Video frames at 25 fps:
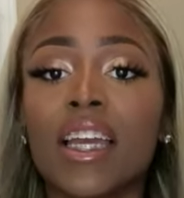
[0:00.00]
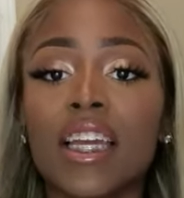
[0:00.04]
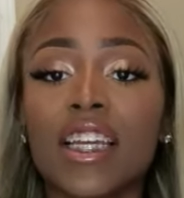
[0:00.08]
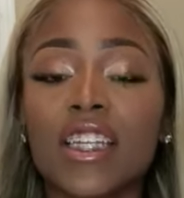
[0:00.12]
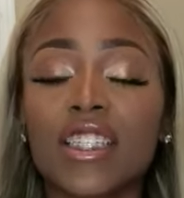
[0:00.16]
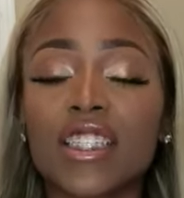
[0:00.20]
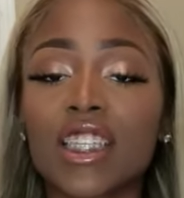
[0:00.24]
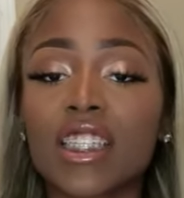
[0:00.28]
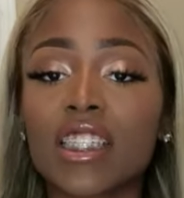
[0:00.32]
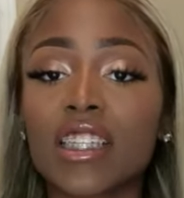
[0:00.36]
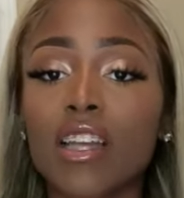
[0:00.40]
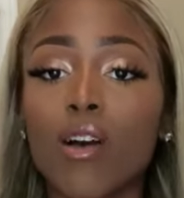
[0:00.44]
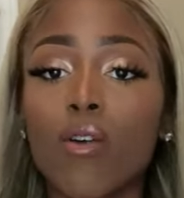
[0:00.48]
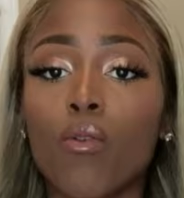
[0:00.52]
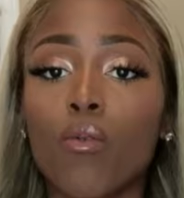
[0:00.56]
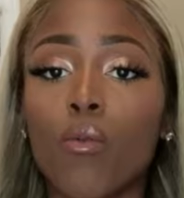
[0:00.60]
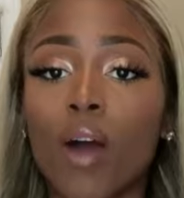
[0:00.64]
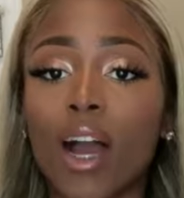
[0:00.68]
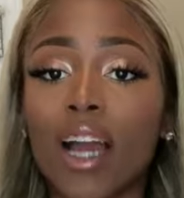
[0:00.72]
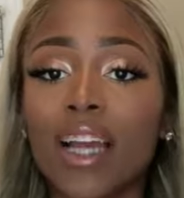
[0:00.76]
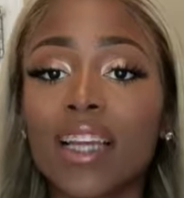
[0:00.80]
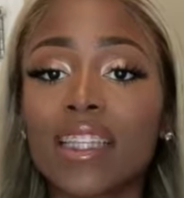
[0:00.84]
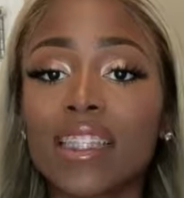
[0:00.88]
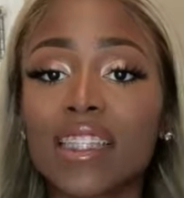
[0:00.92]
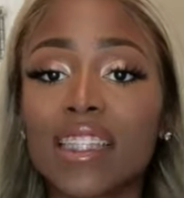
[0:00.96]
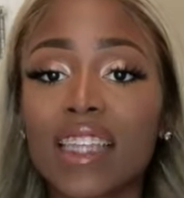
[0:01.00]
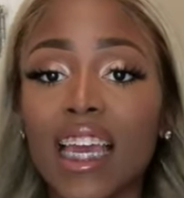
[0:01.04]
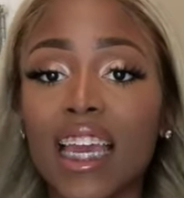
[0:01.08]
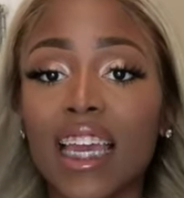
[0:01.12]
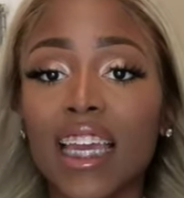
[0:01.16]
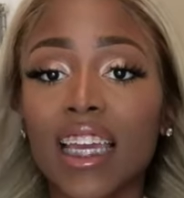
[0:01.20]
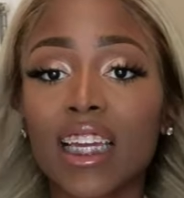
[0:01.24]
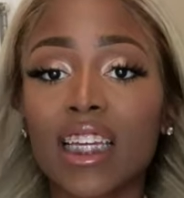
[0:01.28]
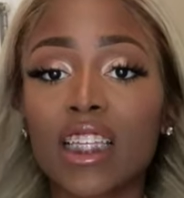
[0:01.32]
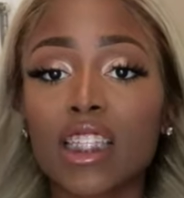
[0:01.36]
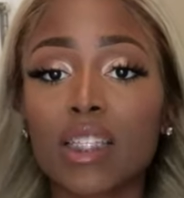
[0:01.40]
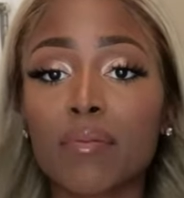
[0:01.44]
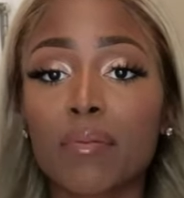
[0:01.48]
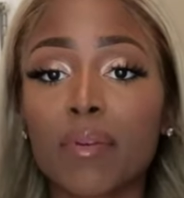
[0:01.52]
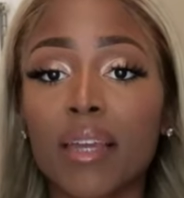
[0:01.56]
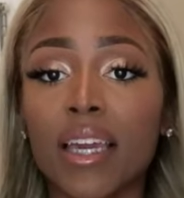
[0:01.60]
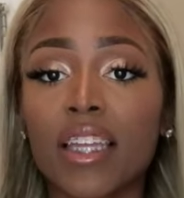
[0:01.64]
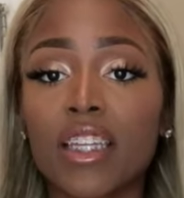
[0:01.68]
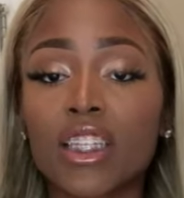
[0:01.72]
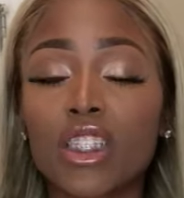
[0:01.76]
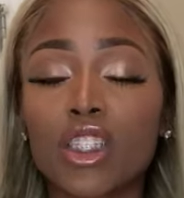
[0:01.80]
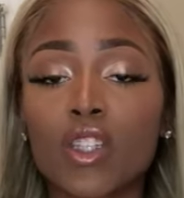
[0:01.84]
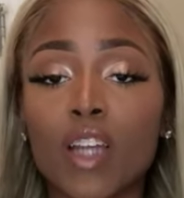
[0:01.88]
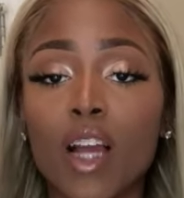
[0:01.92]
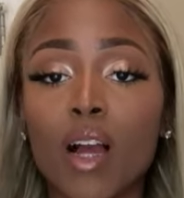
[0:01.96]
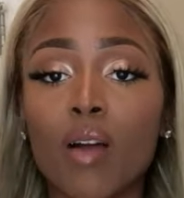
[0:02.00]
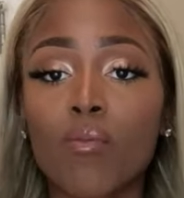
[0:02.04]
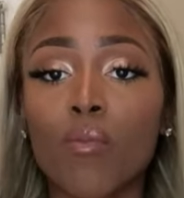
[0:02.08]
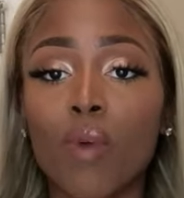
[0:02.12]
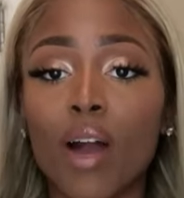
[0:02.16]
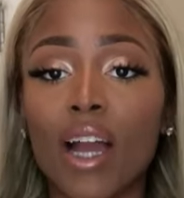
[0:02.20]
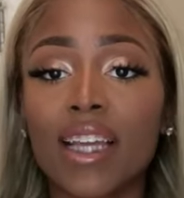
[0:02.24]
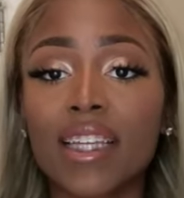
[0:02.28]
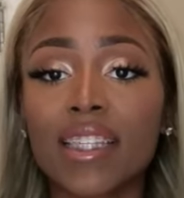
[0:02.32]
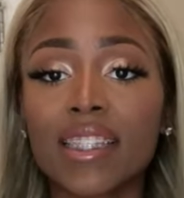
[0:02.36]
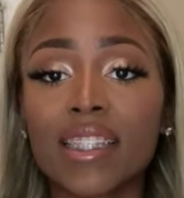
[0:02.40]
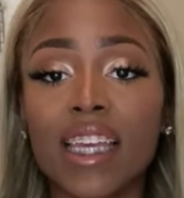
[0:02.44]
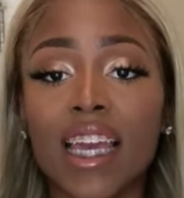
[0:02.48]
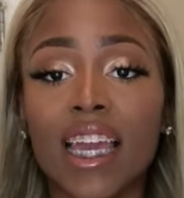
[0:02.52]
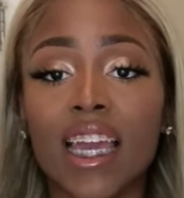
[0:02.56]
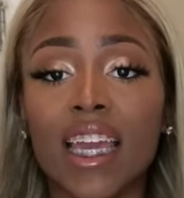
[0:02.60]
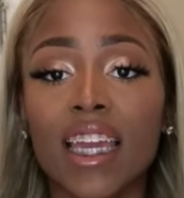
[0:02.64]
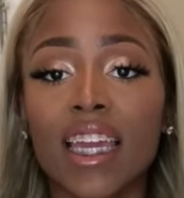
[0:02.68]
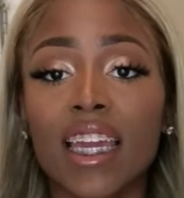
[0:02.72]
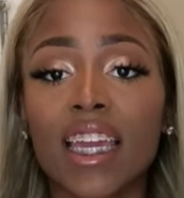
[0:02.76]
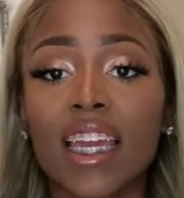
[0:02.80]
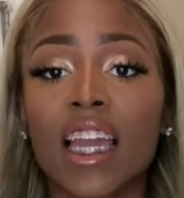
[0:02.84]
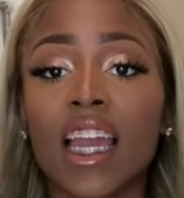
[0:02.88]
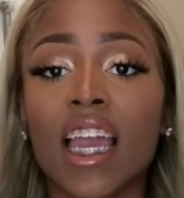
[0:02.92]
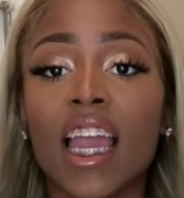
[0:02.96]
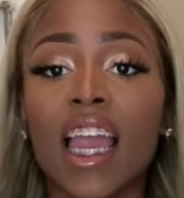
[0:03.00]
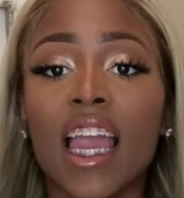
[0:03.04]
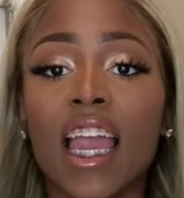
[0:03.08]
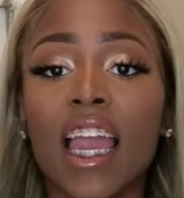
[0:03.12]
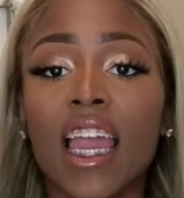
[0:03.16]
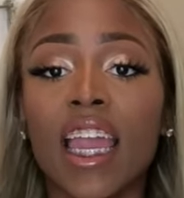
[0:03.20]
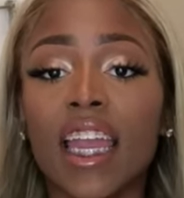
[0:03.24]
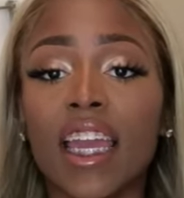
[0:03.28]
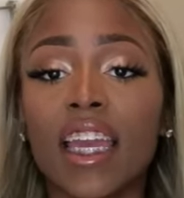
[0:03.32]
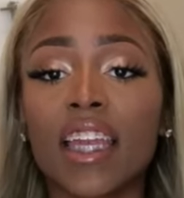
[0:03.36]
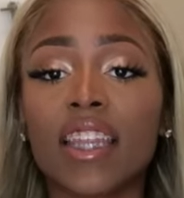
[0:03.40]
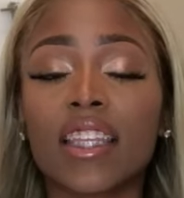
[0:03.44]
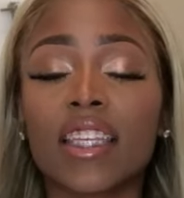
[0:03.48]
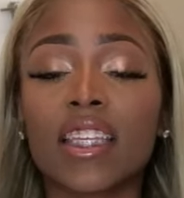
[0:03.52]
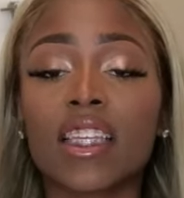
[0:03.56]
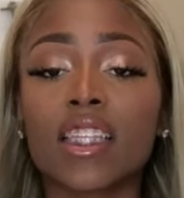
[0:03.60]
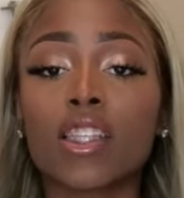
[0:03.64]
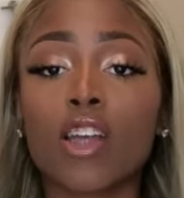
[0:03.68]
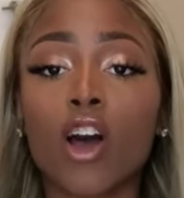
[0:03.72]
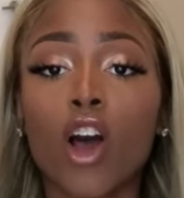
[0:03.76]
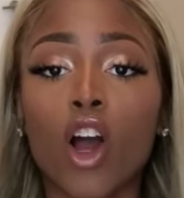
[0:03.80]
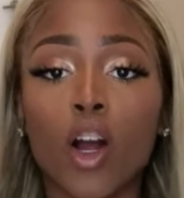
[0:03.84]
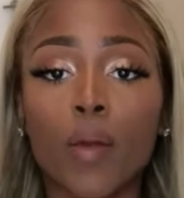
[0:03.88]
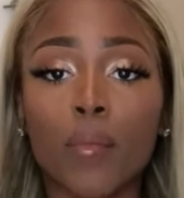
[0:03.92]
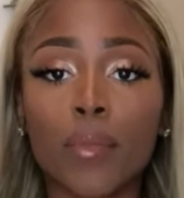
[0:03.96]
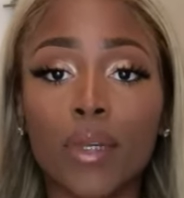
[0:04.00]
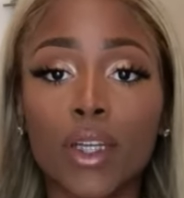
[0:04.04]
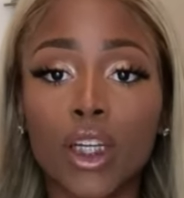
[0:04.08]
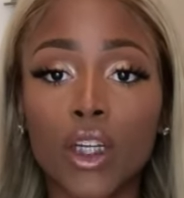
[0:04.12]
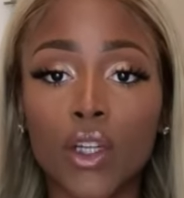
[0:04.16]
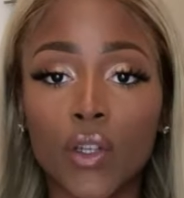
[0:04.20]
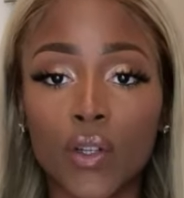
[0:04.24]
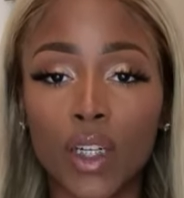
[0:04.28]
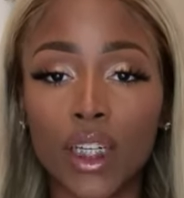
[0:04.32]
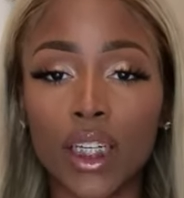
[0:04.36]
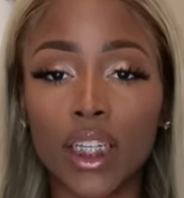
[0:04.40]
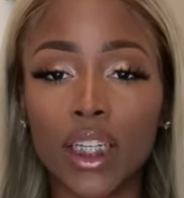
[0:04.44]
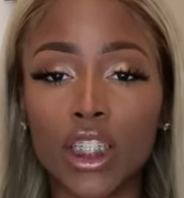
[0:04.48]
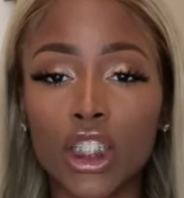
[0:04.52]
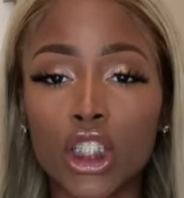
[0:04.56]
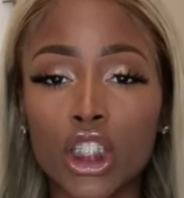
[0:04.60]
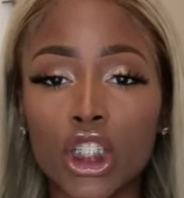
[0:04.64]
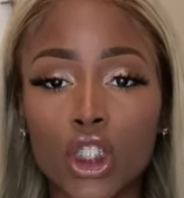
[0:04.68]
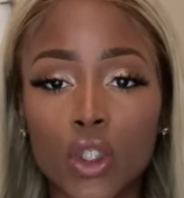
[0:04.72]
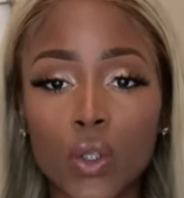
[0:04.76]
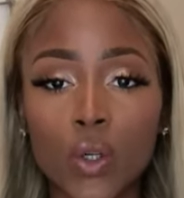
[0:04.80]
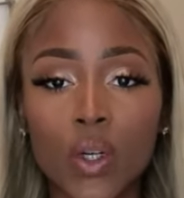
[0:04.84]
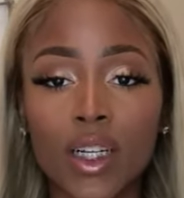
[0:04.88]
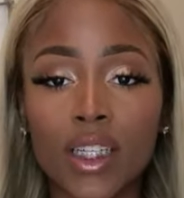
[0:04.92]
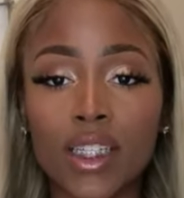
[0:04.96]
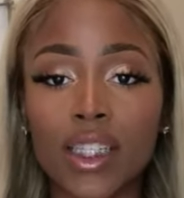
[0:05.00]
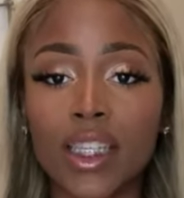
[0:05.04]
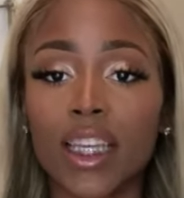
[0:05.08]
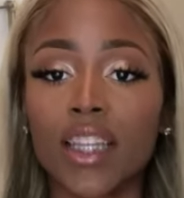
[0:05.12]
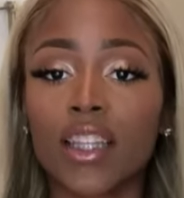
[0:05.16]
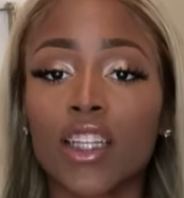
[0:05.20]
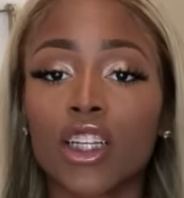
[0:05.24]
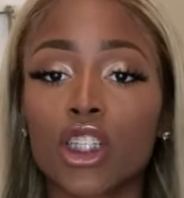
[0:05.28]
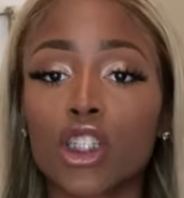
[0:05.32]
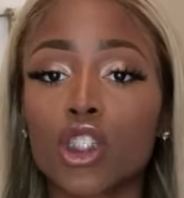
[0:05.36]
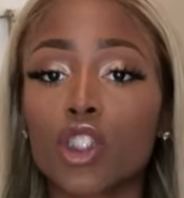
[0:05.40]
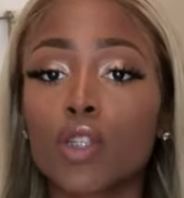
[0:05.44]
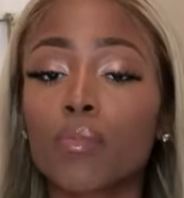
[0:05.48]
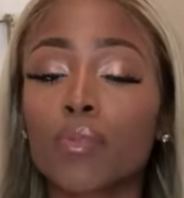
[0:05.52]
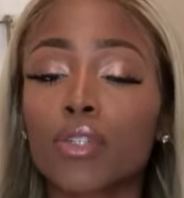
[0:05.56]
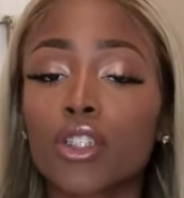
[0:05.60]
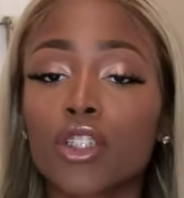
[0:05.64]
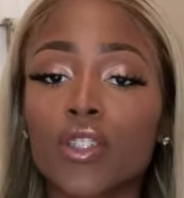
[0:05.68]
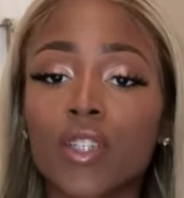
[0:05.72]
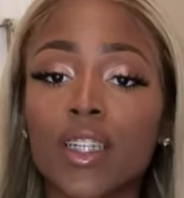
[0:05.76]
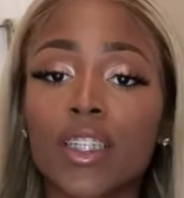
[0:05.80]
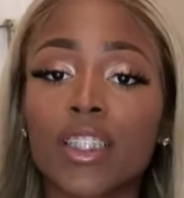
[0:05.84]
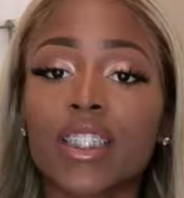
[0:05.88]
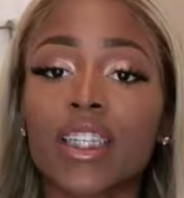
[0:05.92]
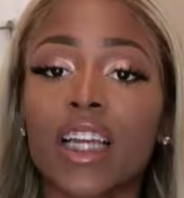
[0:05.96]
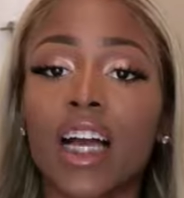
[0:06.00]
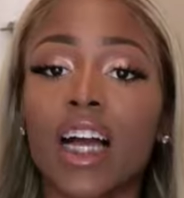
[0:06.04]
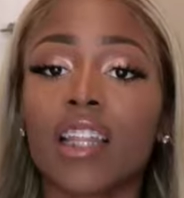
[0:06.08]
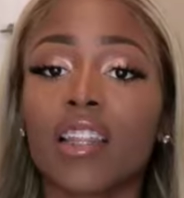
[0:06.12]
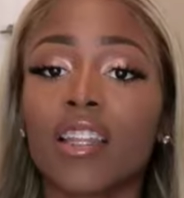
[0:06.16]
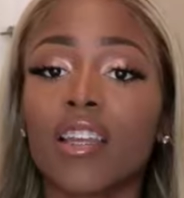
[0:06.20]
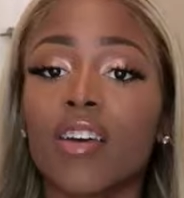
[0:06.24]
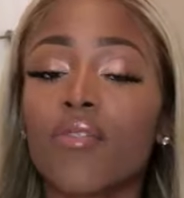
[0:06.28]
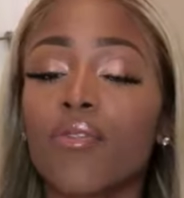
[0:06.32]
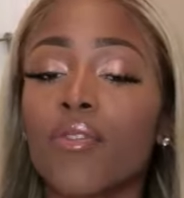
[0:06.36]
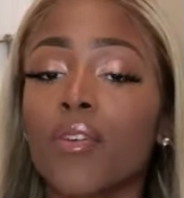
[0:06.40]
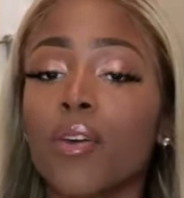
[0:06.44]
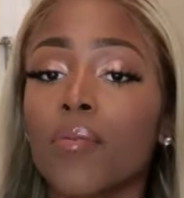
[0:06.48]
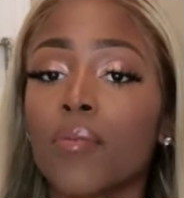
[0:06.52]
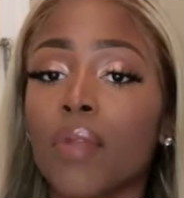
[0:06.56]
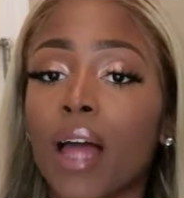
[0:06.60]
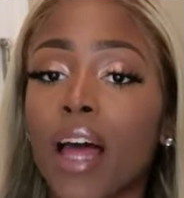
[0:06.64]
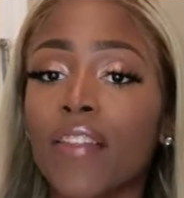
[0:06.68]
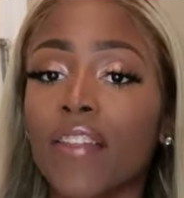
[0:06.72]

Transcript: It's just a white tank, spaghetti strap white tank, and these army green shorts, and they're super stretchy. I love them.